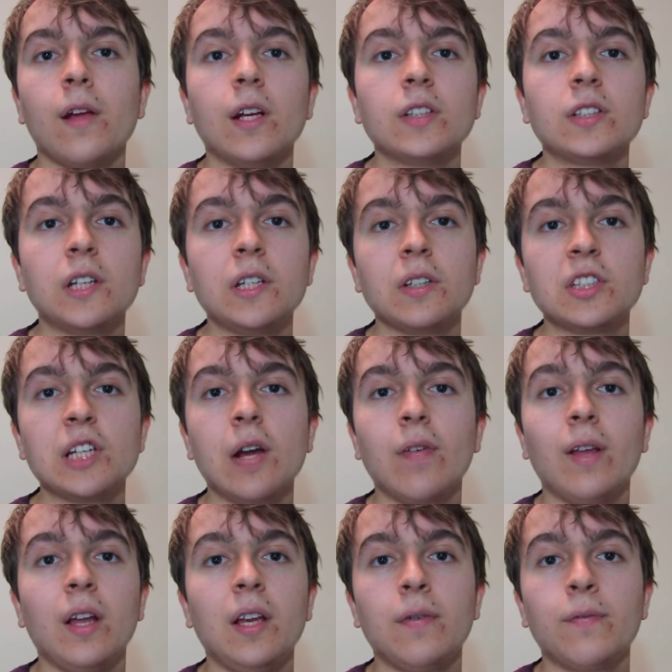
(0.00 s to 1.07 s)
So you'll
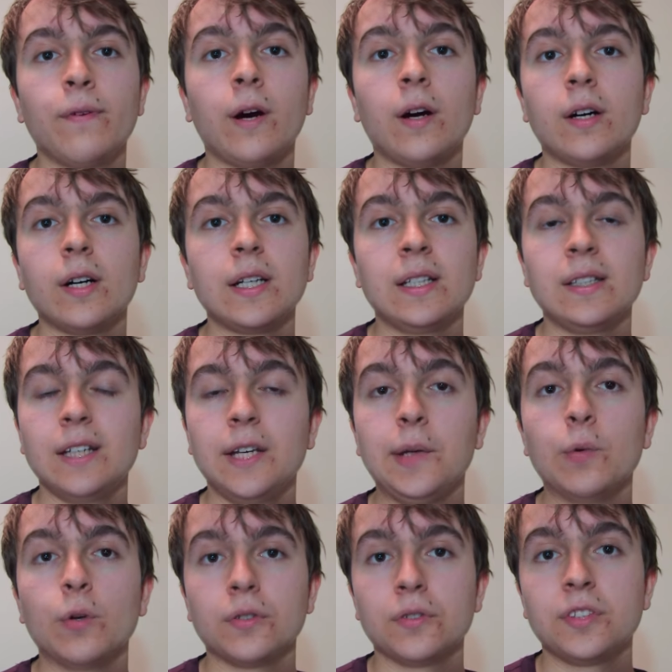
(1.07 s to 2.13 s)
generally only find E1
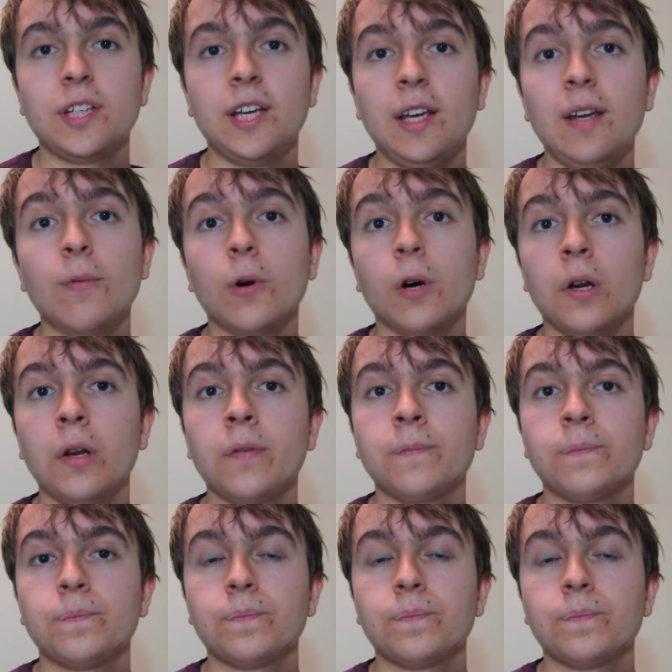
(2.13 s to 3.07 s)
or T1